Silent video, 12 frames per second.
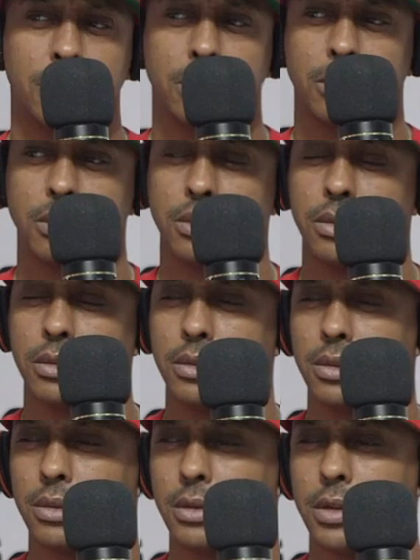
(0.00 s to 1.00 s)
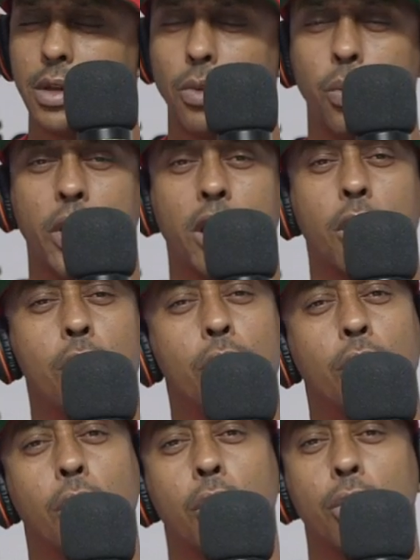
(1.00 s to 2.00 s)
so listen, I kept a party tape on. Wait, I'm
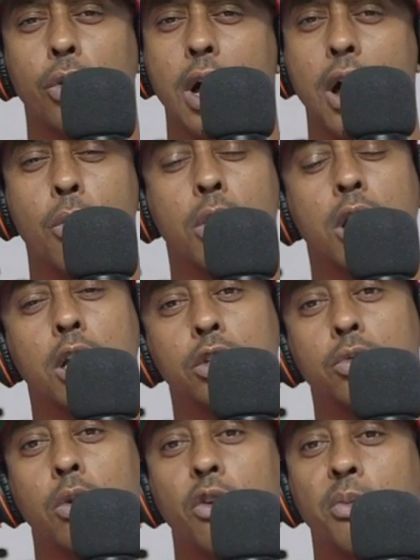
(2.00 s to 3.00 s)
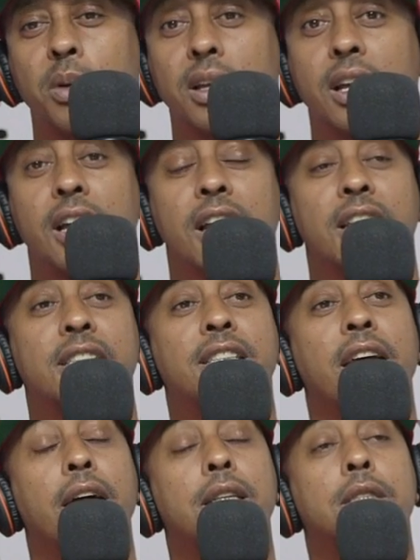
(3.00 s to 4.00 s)
hold on, hold on. I don't want to cut you off, but
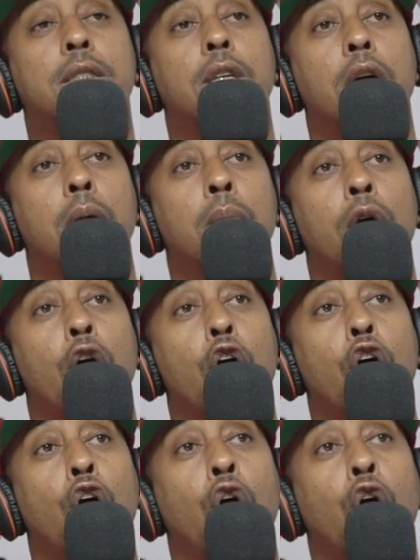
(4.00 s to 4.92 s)
that's some